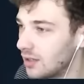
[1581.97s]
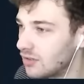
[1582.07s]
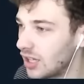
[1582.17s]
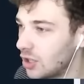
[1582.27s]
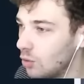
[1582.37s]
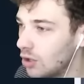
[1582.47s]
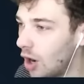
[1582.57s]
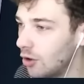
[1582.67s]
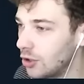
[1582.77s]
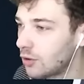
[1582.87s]
said, you
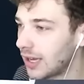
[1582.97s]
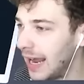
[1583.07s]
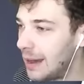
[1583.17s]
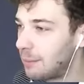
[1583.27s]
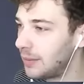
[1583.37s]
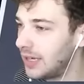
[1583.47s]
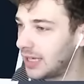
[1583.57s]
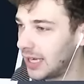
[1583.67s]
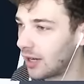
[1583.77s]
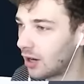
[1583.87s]
know you can't be
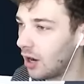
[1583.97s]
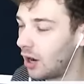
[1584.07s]
here.